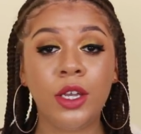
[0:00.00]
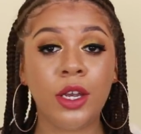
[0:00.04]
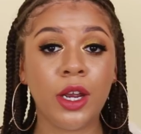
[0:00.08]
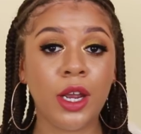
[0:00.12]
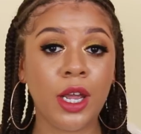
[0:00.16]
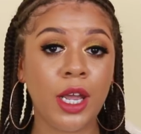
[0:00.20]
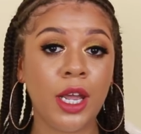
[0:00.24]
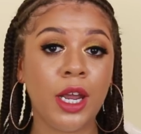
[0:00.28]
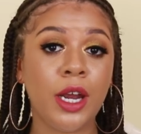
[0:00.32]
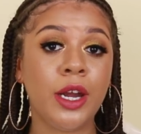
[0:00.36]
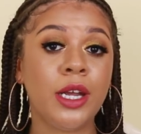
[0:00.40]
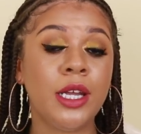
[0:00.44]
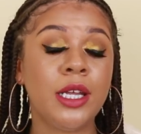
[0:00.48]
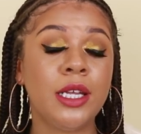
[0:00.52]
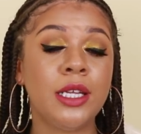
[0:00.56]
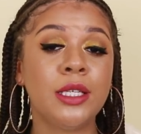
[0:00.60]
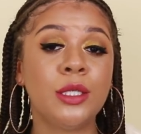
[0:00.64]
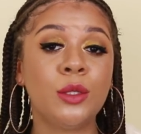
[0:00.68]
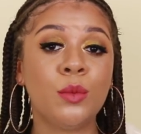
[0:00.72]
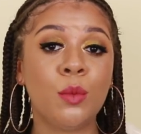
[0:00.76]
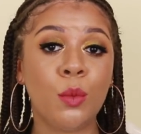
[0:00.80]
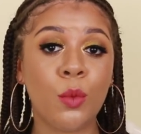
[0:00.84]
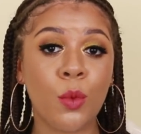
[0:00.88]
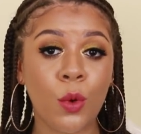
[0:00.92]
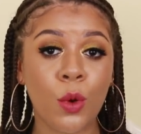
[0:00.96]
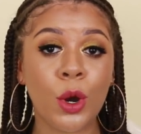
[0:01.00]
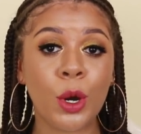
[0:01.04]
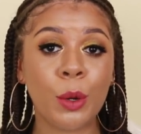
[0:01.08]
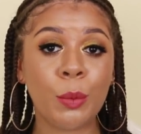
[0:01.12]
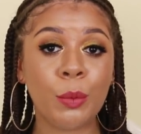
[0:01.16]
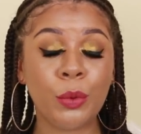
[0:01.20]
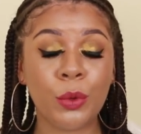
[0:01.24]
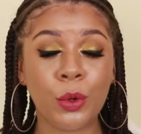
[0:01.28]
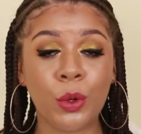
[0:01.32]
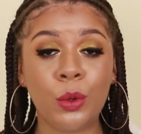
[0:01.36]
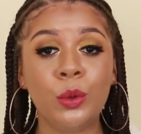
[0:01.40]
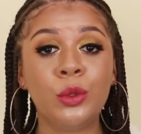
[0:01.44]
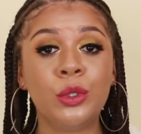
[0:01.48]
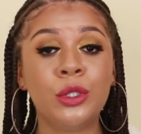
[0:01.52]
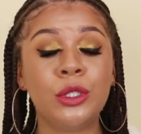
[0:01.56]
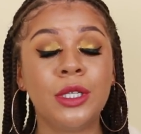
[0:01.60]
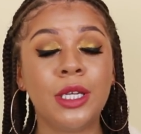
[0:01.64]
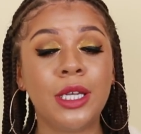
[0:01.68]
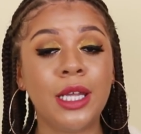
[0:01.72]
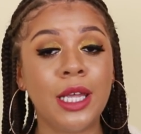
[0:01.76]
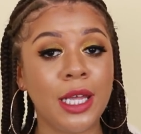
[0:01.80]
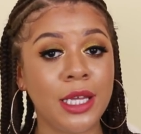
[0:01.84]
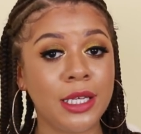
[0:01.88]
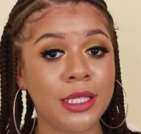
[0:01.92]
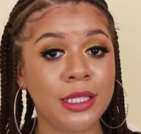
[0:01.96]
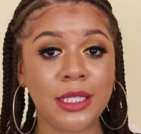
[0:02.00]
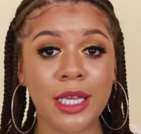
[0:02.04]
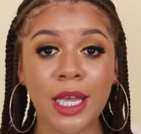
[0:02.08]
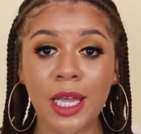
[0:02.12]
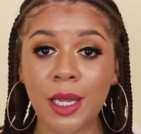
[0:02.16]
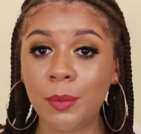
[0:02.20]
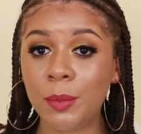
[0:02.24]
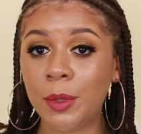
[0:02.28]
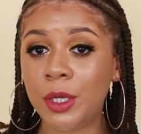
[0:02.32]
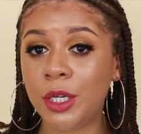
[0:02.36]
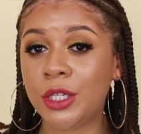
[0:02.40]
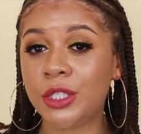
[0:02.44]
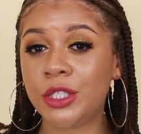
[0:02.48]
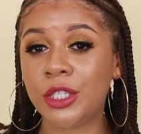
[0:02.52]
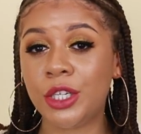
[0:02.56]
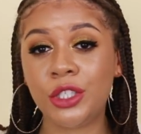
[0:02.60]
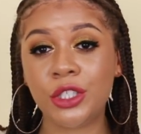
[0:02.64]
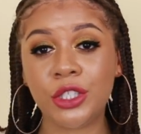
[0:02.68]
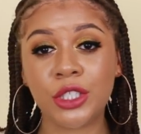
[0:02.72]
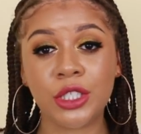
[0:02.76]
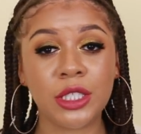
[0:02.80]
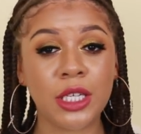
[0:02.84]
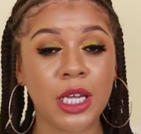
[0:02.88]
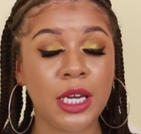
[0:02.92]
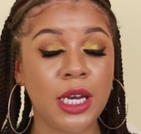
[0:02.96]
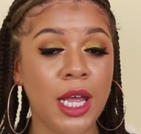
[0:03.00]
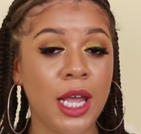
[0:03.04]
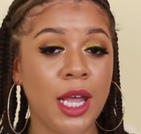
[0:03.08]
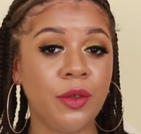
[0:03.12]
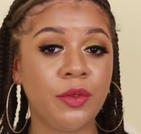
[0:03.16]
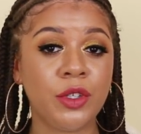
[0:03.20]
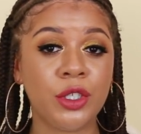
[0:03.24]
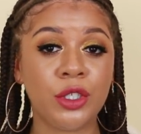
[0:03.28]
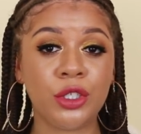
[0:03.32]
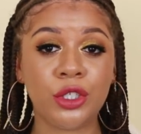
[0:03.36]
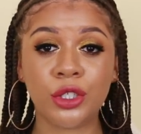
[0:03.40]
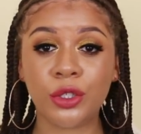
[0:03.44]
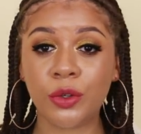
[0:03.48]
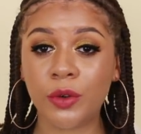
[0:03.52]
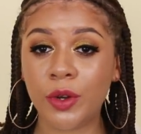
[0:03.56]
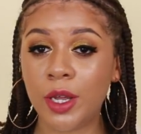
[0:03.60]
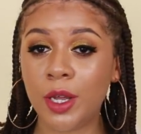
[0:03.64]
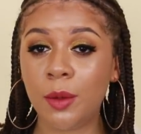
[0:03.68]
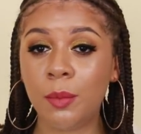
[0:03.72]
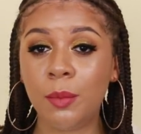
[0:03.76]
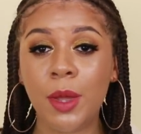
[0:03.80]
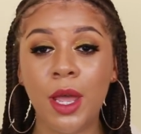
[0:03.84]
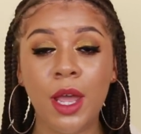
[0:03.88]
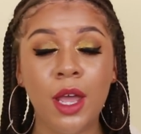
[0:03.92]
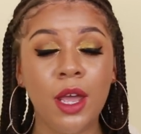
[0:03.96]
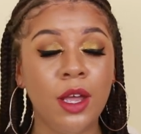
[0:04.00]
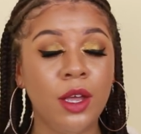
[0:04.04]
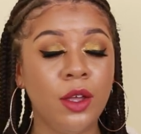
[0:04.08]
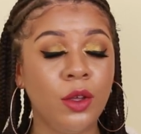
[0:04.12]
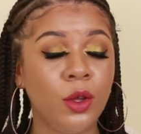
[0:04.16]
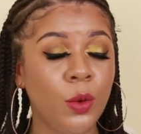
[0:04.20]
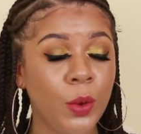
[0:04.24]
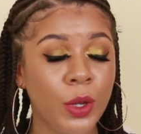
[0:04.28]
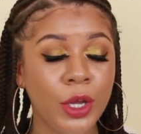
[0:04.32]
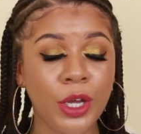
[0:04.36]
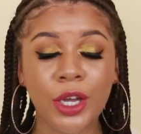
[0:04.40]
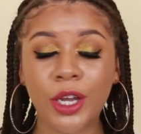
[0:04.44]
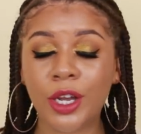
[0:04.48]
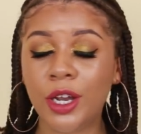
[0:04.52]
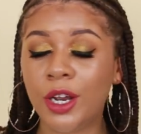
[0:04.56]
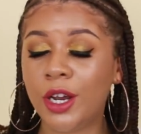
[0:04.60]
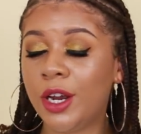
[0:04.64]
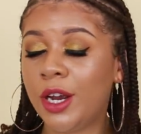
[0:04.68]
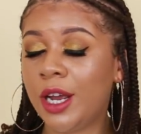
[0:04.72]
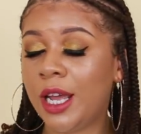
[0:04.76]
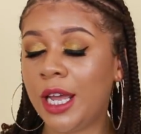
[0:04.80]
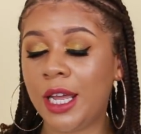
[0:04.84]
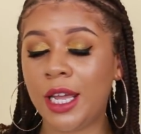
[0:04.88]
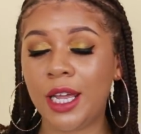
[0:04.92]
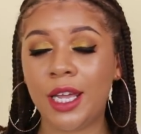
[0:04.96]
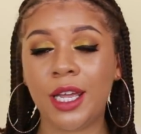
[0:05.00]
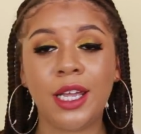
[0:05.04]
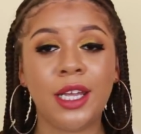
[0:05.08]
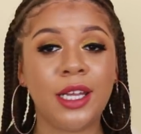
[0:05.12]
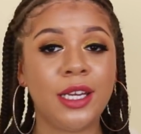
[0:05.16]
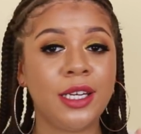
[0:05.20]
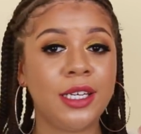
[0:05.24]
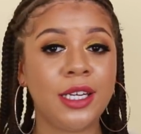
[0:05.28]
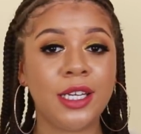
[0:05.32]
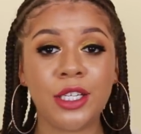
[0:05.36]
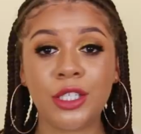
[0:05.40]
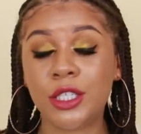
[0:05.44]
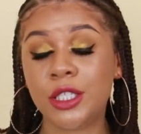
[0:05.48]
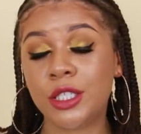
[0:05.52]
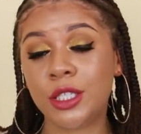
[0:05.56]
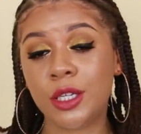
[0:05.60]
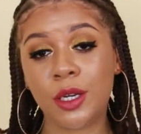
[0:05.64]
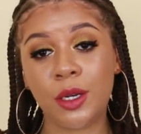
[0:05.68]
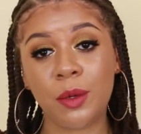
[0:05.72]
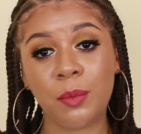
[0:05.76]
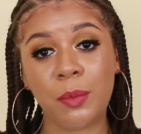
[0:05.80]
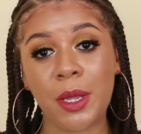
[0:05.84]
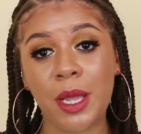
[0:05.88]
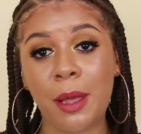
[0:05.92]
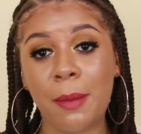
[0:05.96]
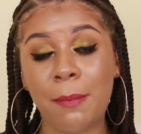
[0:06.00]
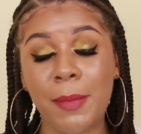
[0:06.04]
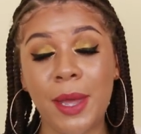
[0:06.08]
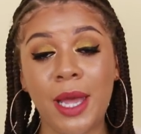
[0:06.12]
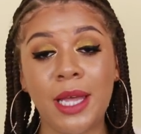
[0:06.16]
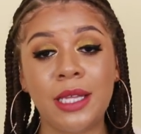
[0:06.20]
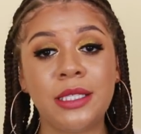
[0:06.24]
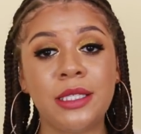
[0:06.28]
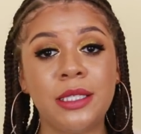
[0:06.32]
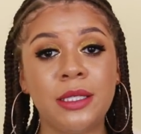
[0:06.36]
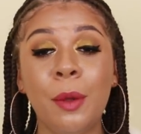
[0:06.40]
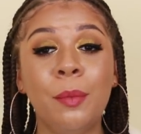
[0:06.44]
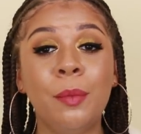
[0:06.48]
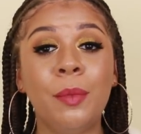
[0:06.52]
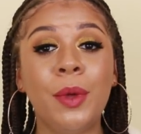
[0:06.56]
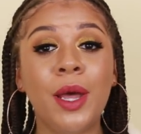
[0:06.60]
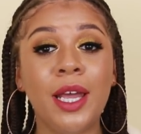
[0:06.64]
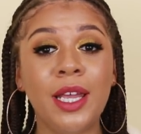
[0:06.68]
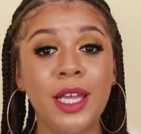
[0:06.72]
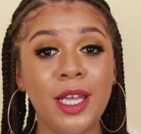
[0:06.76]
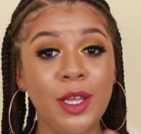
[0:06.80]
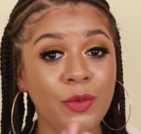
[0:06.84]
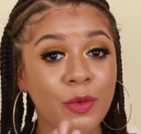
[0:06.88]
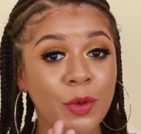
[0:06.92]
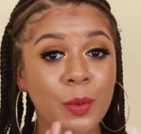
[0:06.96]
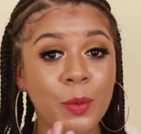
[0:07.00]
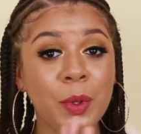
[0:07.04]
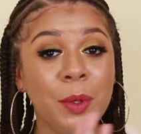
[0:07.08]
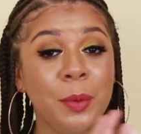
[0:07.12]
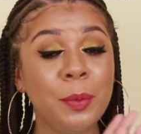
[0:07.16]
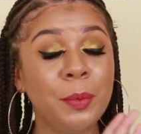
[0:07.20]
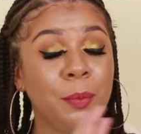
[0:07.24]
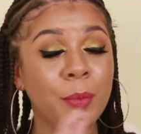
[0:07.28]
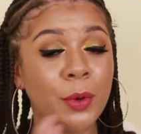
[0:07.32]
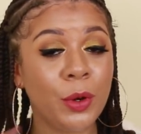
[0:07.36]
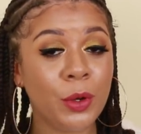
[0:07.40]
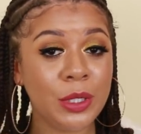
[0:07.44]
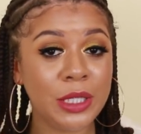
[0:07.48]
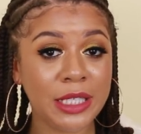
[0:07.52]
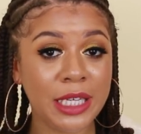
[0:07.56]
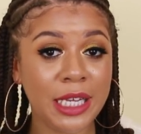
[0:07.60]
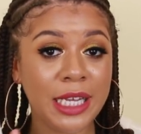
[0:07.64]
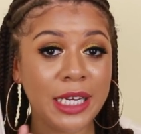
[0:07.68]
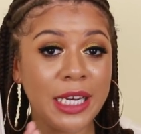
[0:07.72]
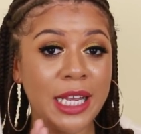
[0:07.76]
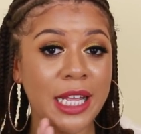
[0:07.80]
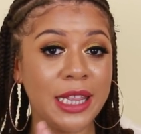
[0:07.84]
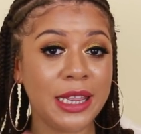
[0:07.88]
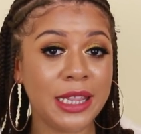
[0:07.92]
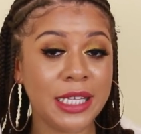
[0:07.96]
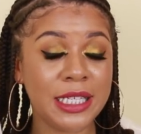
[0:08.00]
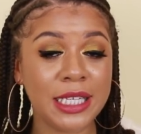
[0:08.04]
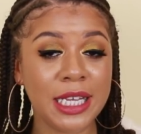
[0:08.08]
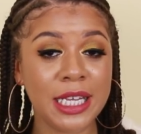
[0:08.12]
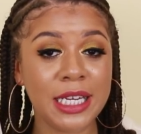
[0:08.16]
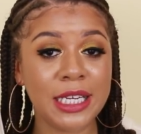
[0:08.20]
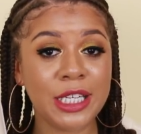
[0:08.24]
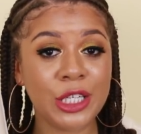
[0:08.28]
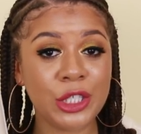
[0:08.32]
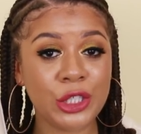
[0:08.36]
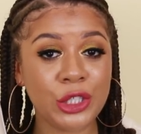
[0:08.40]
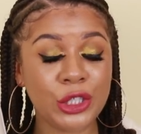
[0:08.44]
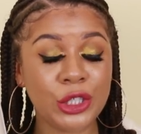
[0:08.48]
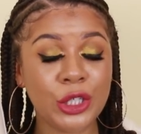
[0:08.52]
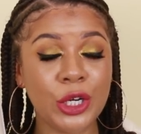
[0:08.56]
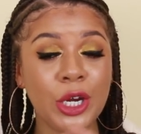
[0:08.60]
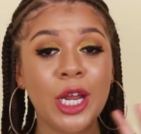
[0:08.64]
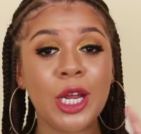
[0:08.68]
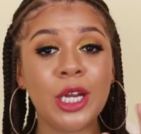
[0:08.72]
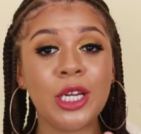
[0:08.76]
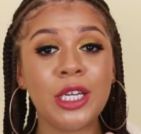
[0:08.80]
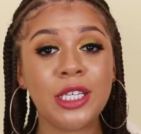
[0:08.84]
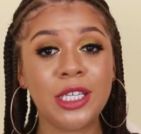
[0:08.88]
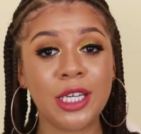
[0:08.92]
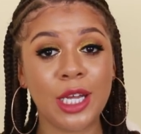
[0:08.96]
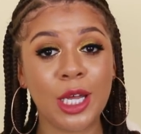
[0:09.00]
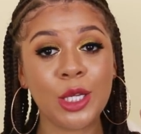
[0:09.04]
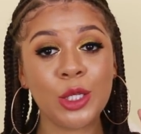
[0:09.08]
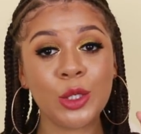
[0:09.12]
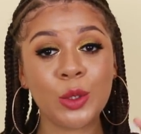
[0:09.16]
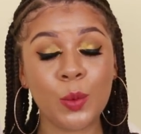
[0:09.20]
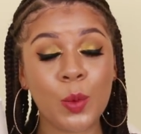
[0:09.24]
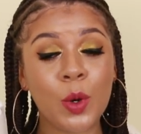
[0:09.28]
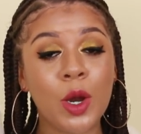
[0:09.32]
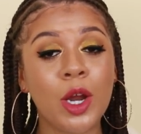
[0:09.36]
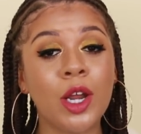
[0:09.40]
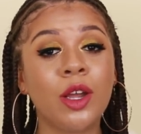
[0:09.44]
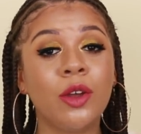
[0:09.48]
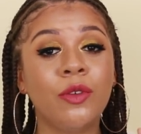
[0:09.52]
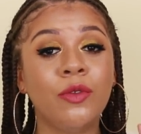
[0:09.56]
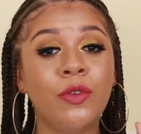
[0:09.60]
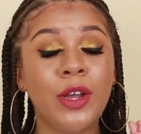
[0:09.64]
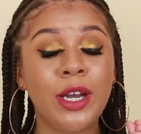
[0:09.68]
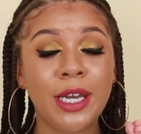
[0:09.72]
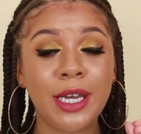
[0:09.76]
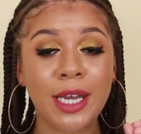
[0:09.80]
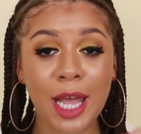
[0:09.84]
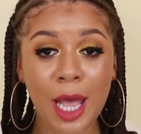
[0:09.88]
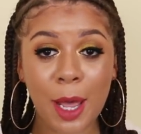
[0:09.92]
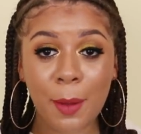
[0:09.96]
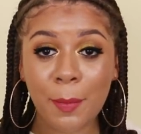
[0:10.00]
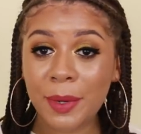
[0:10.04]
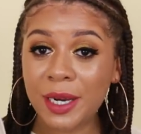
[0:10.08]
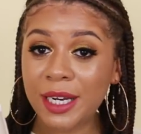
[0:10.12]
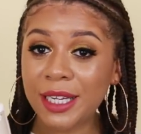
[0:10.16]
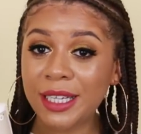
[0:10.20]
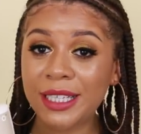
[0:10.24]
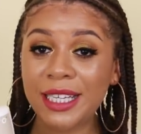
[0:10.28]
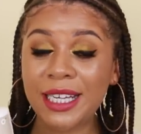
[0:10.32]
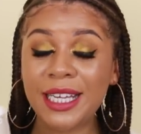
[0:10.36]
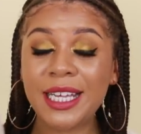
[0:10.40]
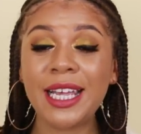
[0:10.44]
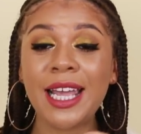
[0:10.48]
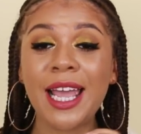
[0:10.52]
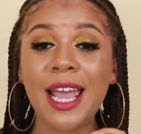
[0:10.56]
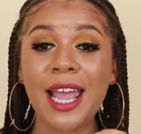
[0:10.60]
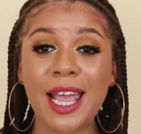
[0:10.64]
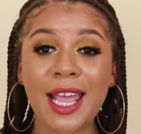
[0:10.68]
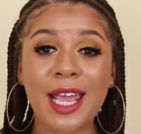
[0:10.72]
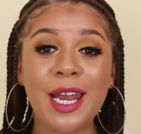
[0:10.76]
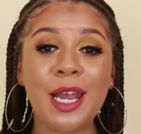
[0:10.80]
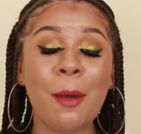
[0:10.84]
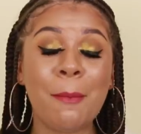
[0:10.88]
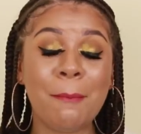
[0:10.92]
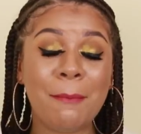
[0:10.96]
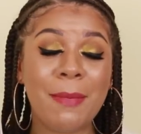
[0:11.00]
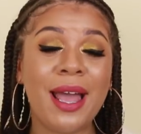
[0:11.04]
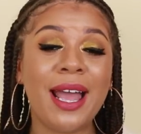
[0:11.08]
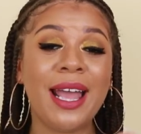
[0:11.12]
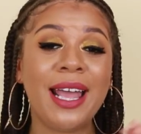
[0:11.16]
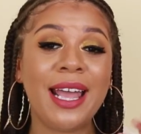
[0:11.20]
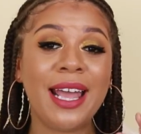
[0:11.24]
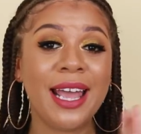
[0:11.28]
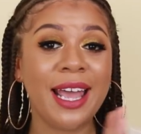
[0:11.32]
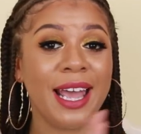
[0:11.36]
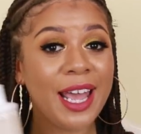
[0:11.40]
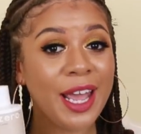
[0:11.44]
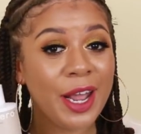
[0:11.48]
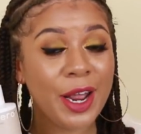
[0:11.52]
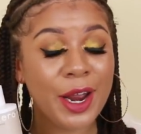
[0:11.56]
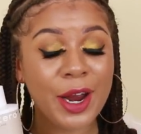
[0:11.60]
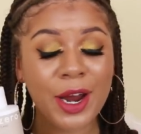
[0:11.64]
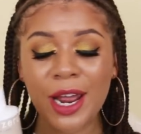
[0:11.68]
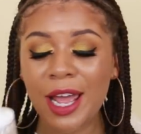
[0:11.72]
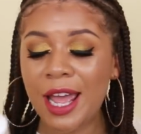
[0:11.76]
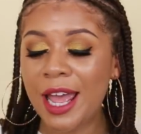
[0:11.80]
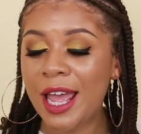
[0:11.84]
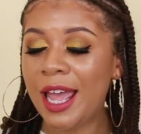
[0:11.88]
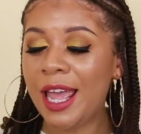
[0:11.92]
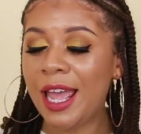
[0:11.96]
your hair is more prone to get damaged, and you're just gonna have to trim quicker, and it's just going to be a mess. But even with protein in this conditioner, it does work phenomenally in my hair,